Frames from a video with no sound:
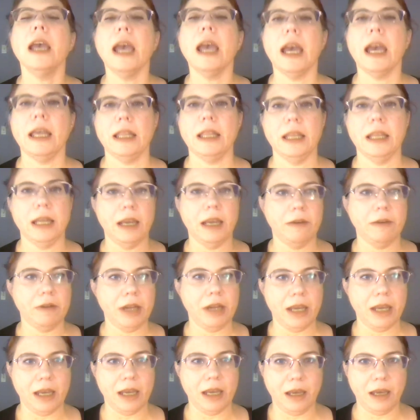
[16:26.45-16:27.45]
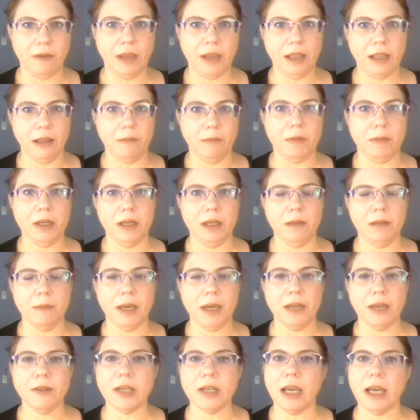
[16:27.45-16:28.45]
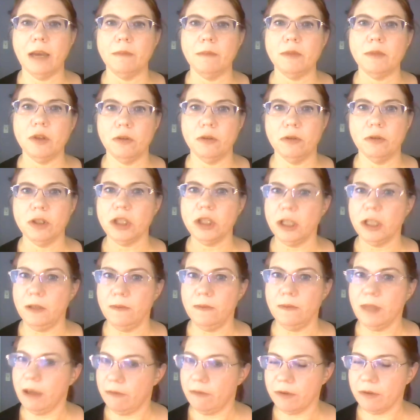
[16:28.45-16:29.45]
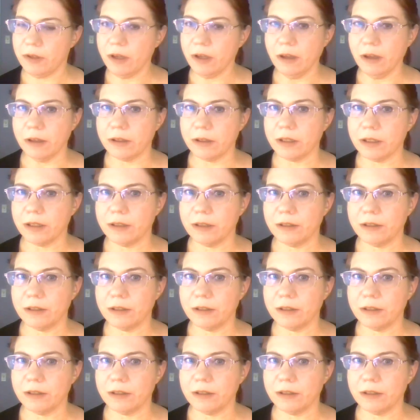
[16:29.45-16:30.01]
And then I would have a limited amount of time to achieve that result.